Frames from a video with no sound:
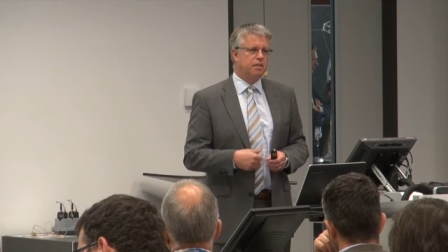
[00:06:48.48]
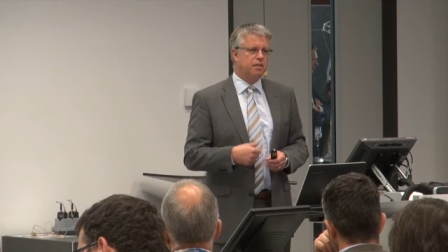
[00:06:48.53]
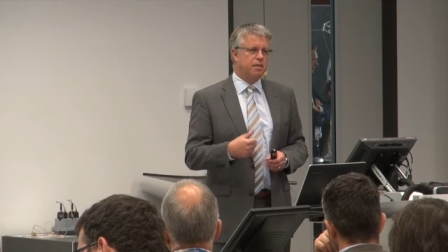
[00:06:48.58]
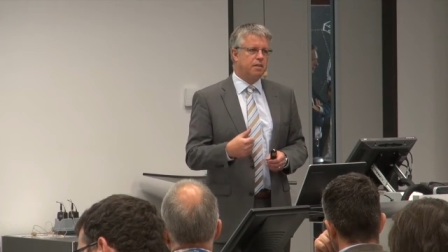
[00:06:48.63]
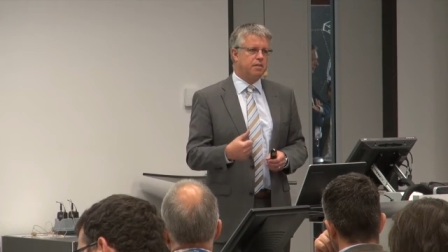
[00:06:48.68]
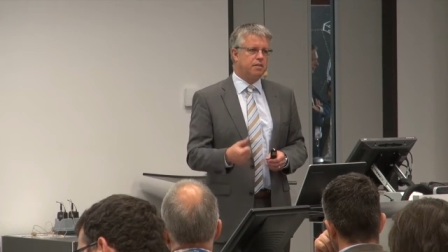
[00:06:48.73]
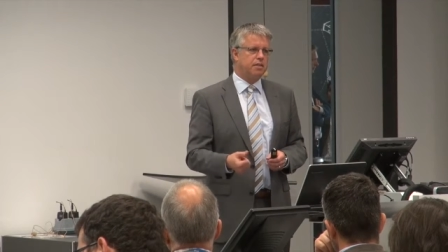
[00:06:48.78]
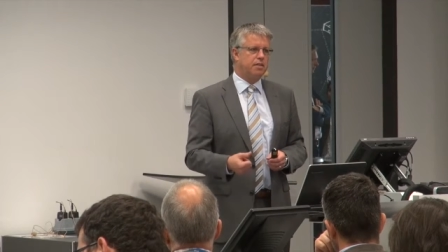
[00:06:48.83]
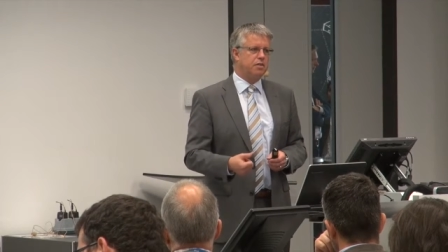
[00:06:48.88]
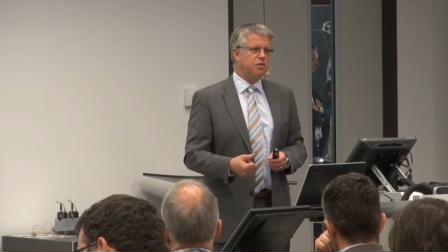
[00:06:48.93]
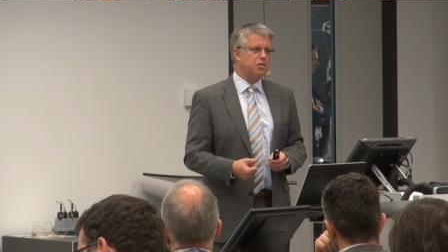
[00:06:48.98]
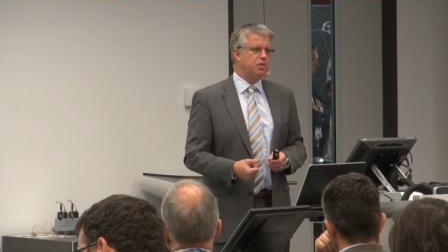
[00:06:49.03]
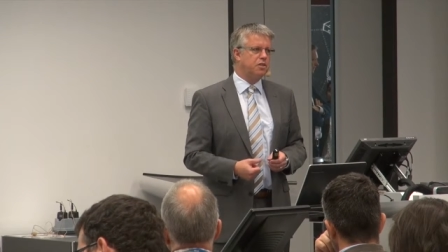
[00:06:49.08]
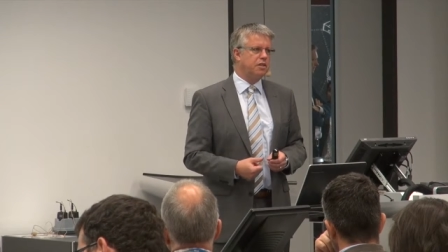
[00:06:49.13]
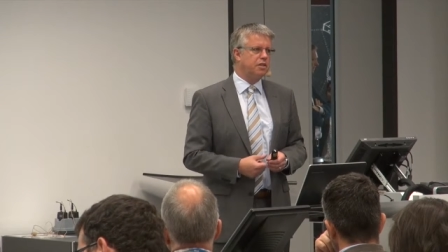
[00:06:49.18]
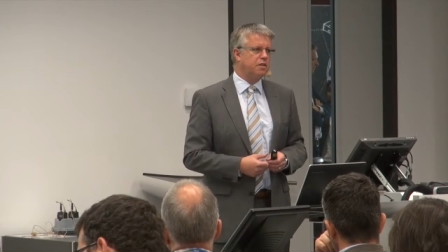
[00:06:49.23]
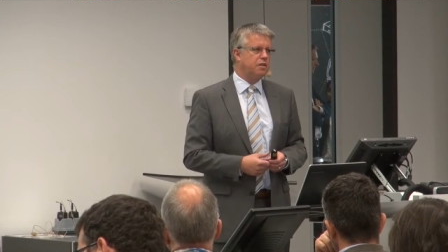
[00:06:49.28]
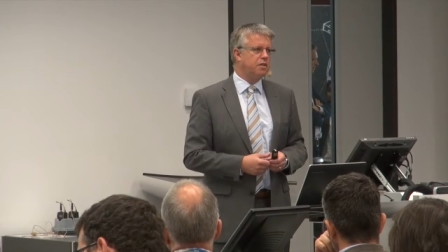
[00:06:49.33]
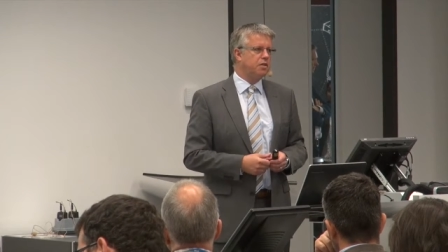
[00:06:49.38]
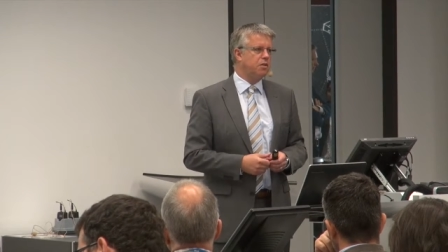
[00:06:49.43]
that's
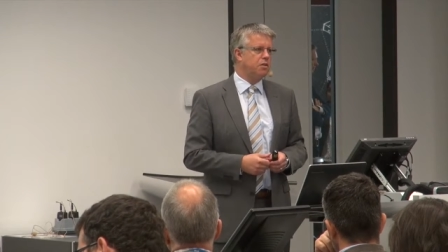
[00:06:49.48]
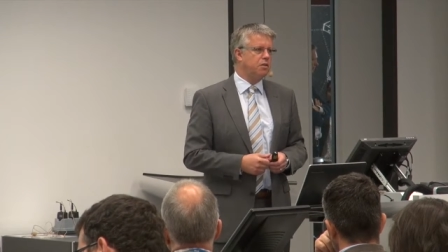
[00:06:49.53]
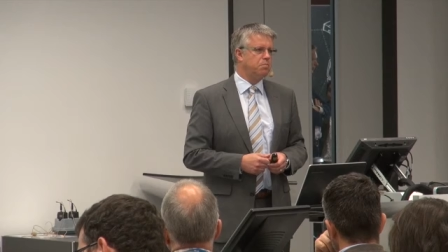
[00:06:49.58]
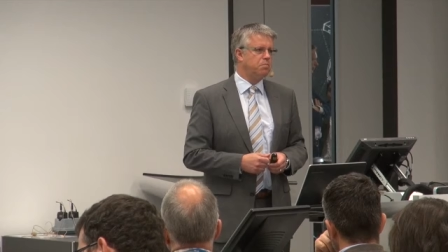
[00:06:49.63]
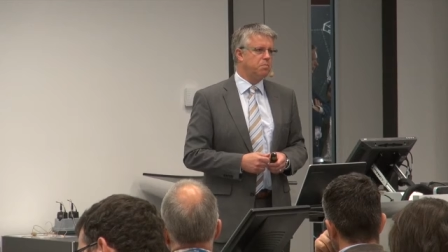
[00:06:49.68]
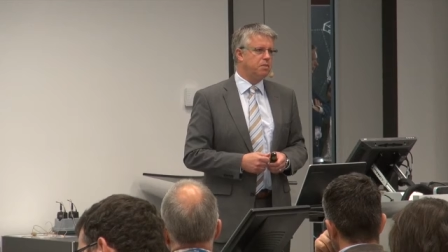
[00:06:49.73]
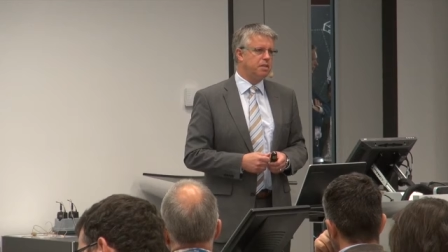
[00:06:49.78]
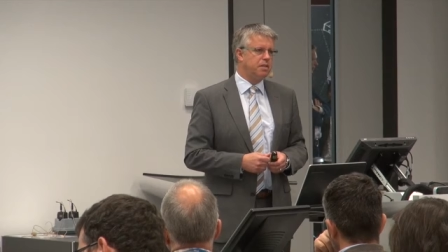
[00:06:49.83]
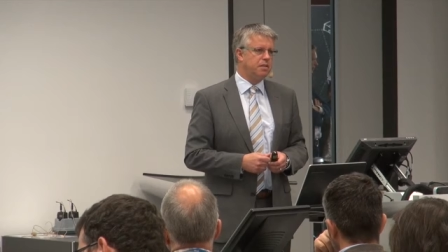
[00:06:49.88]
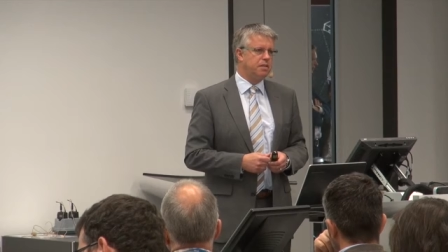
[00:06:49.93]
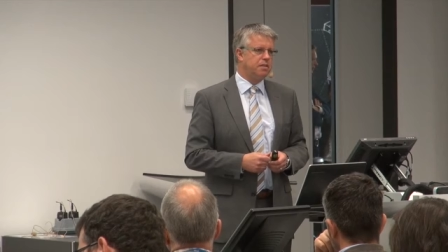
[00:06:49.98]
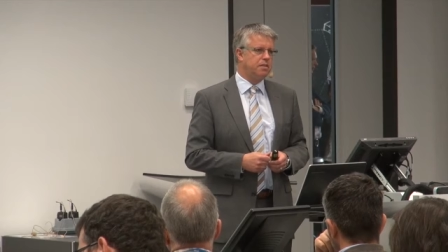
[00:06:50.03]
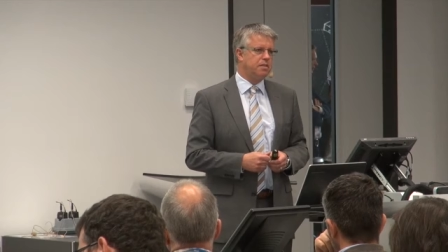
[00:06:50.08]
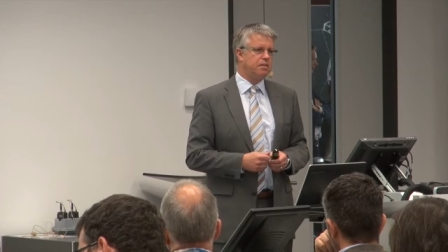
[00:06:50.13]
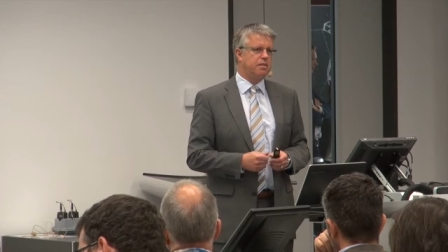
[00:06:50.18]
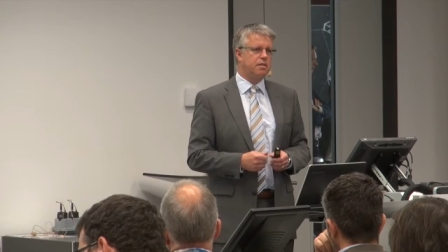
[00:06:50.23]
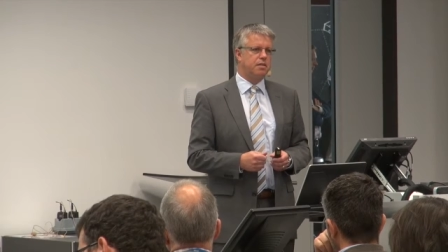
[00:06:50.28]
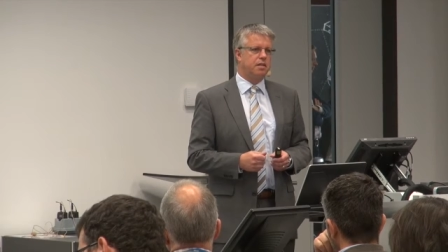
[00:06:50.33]
engineering companies,